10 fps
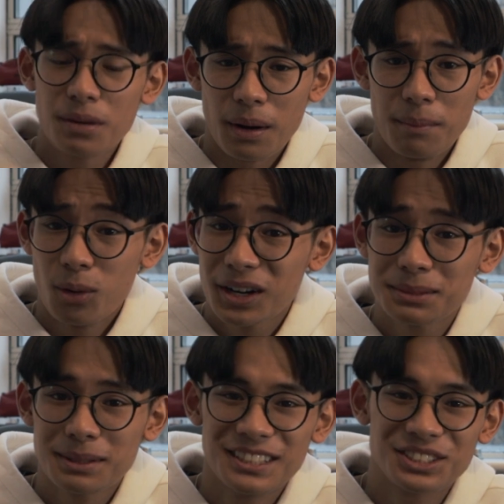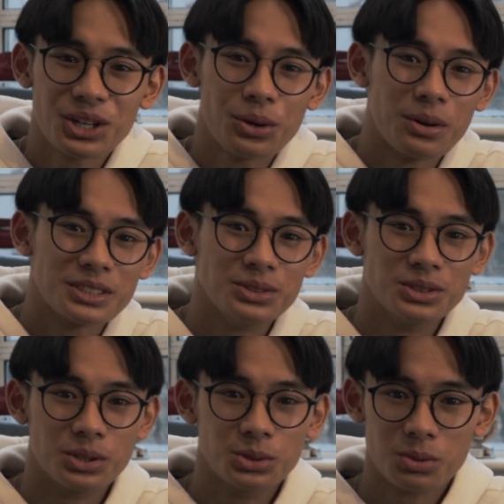a more experienced SolidWorks
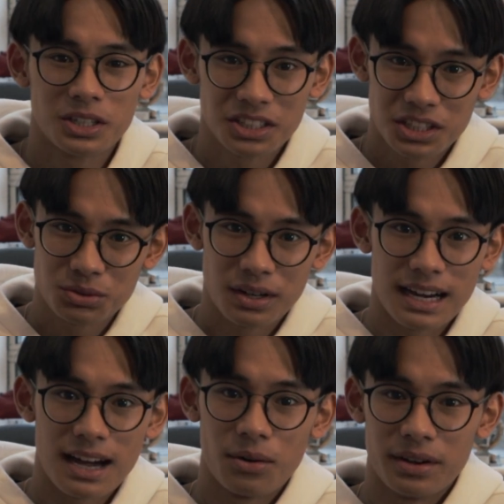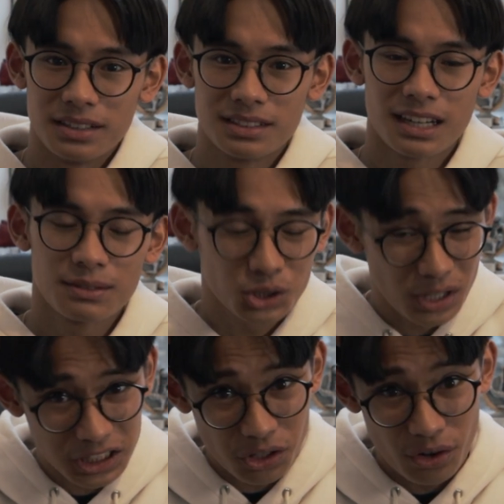user who's watching this right now and kind of
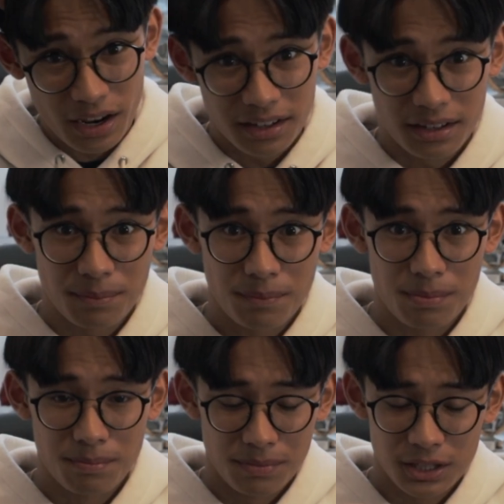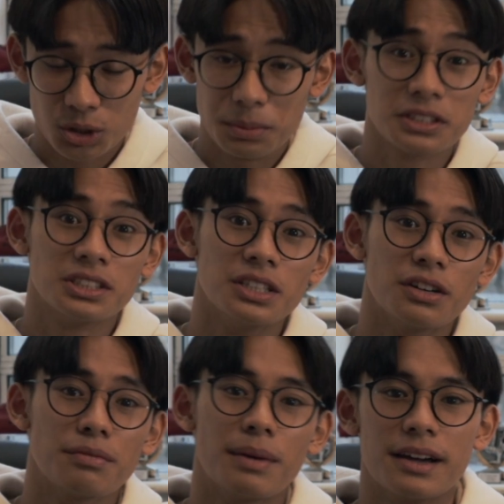scratching their head at the stupidity
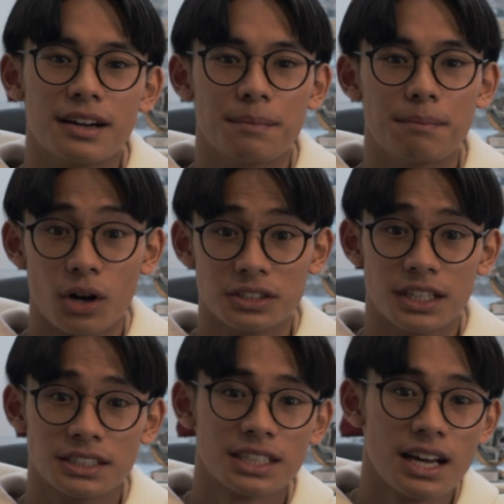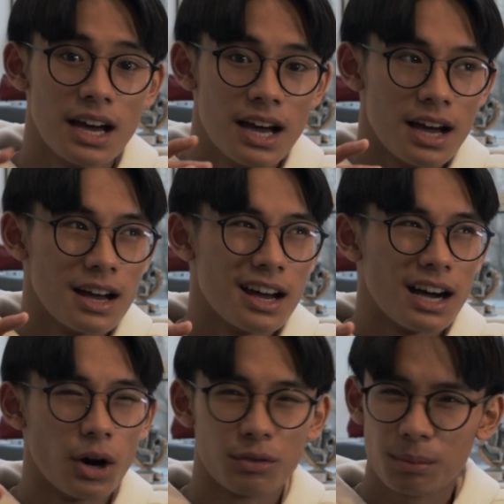of my process.
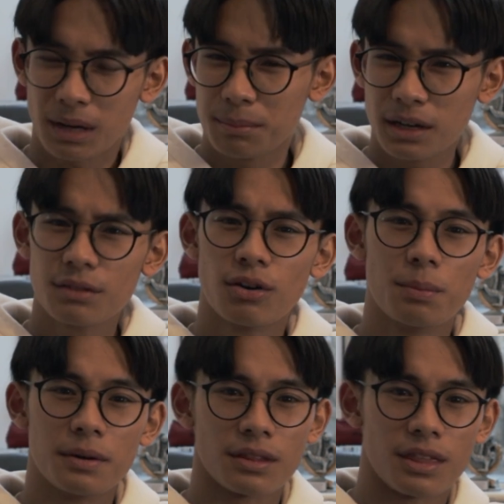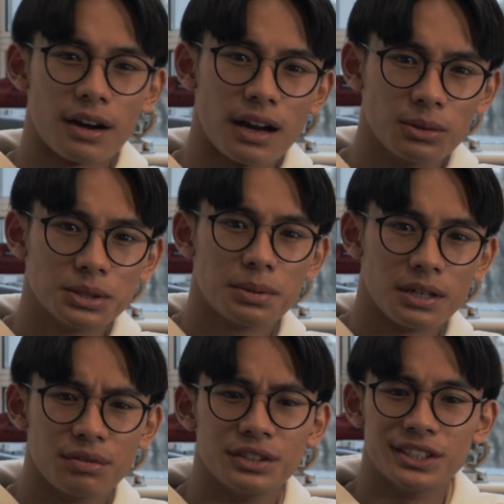However, I'm kind of hoping that I was
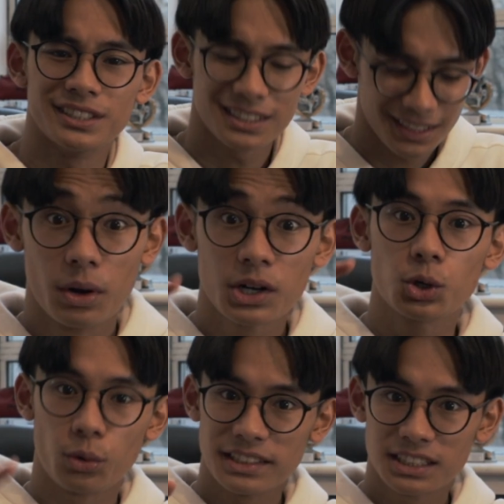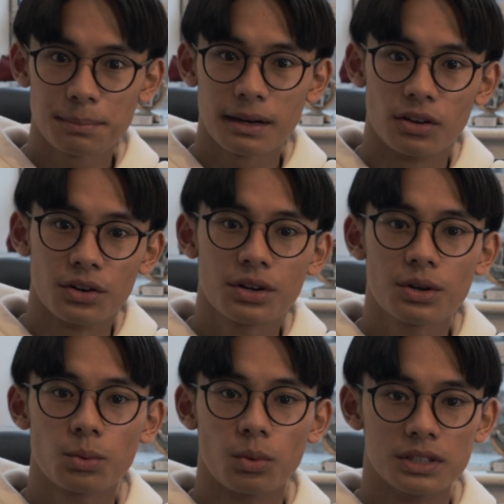pretty efficient. One great tip I
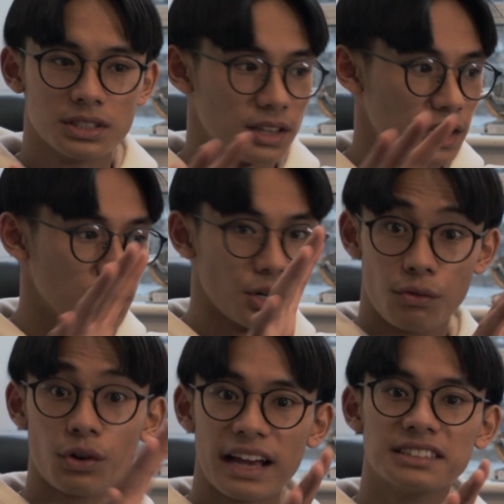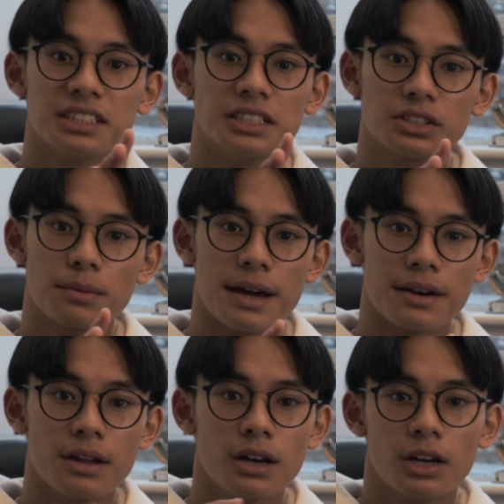learned was the convert entities
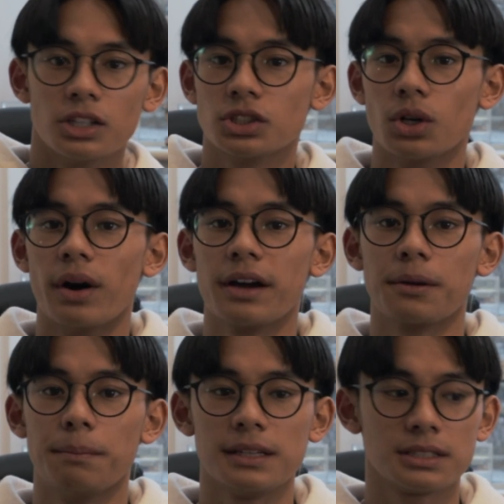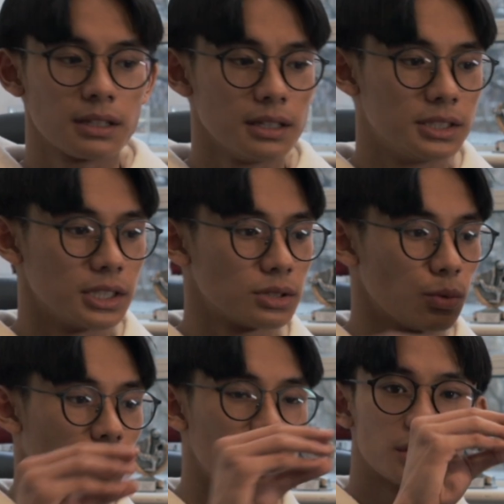command. So I could basically just
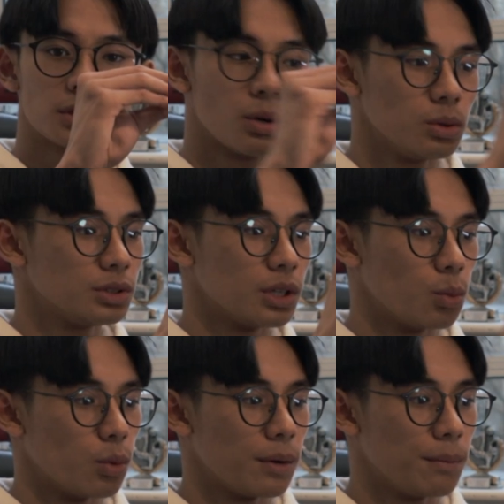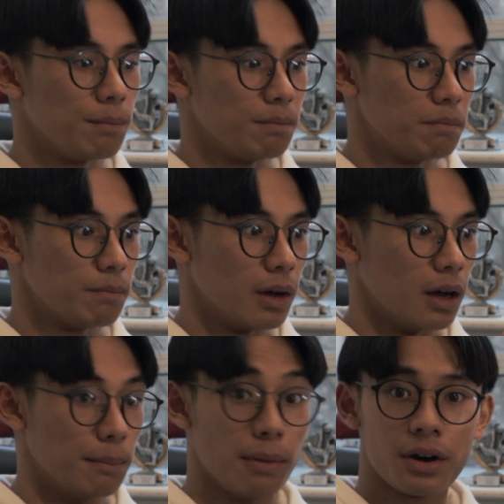reference holes in one
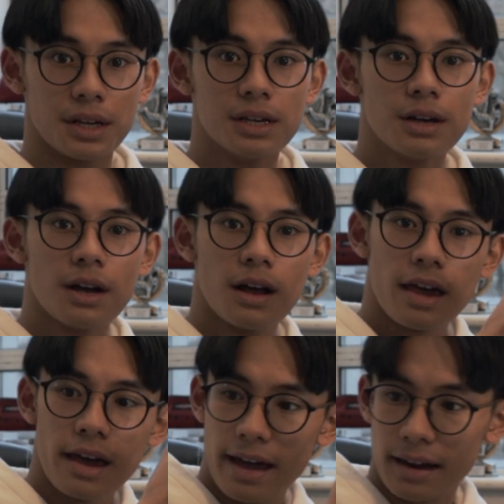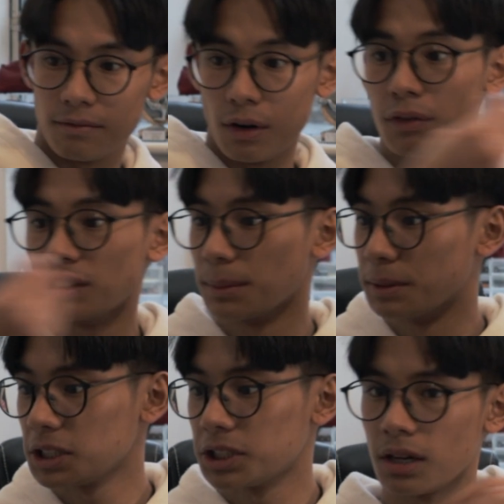body and reference the
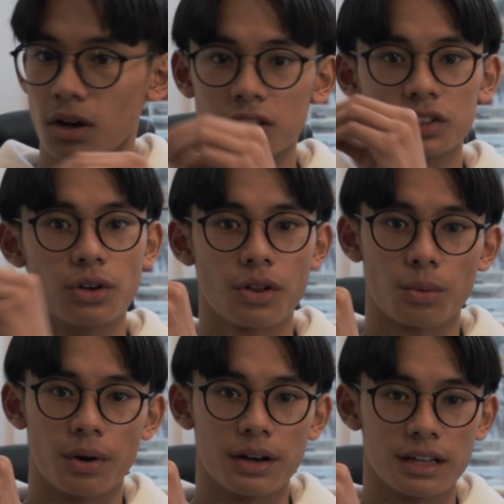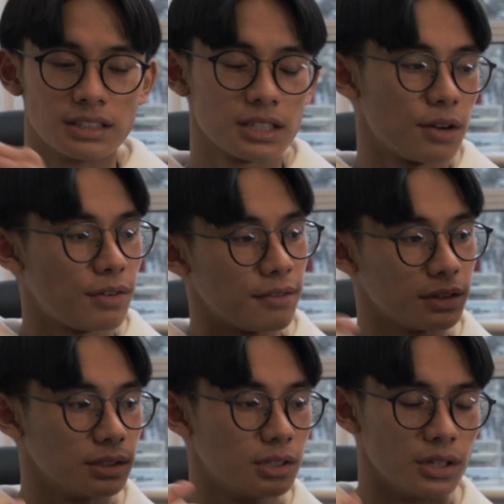positioning onto another one instead of
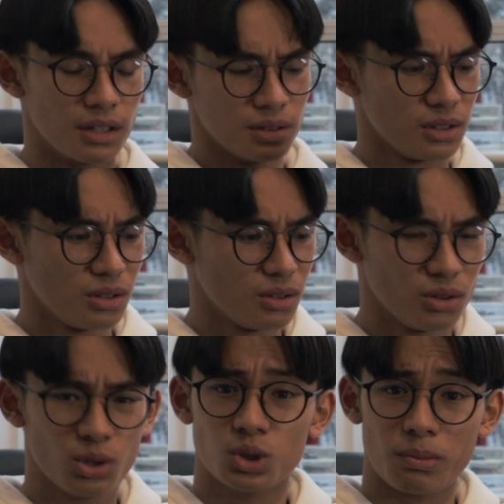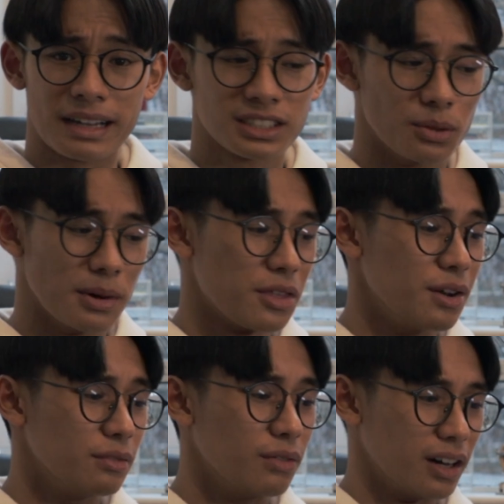having to use my slow method
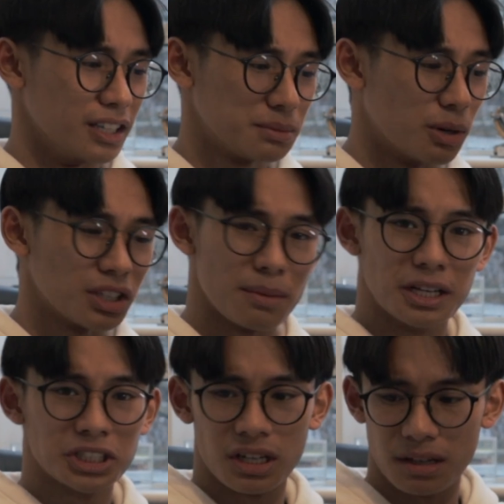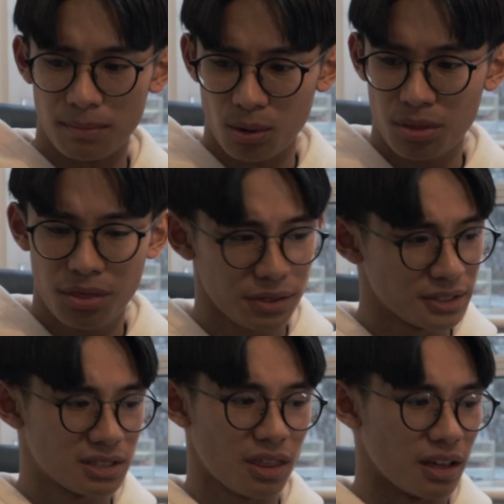of smart dimensioning both
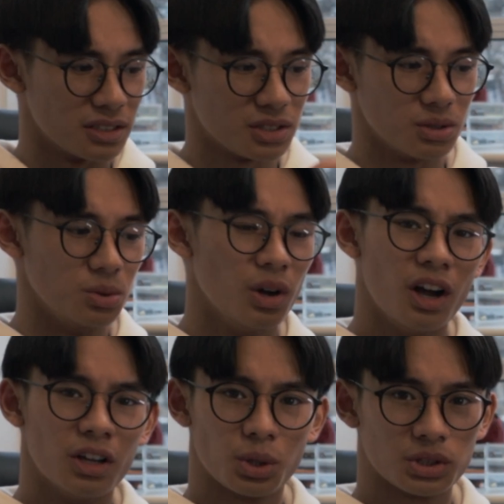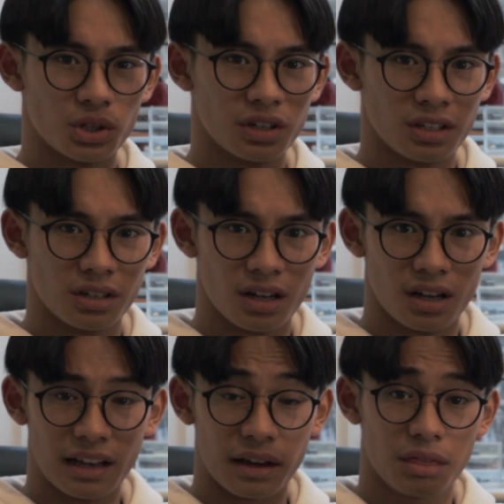things to a certain
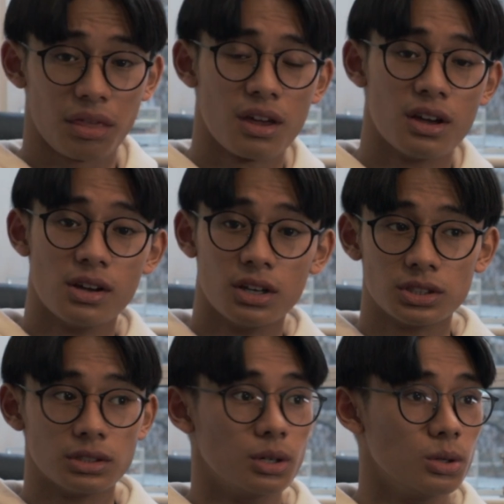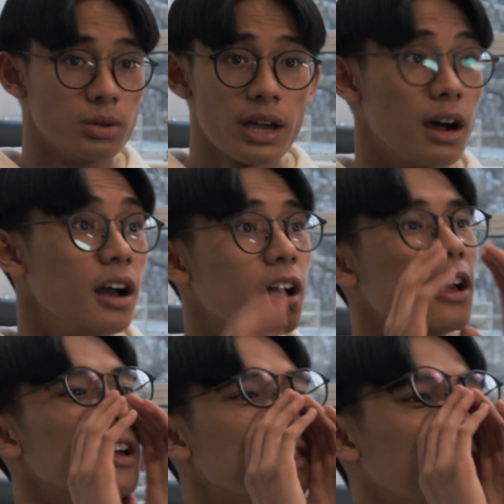length. So yeah,
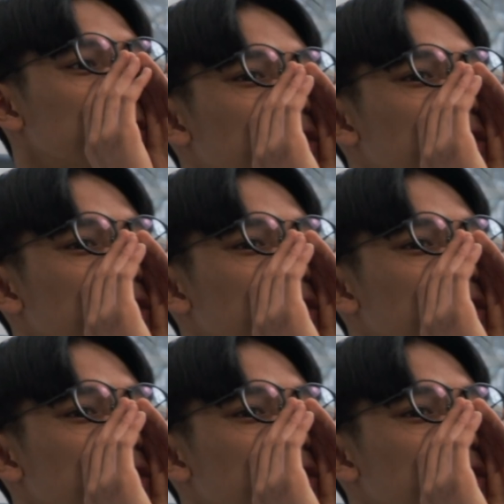thank you,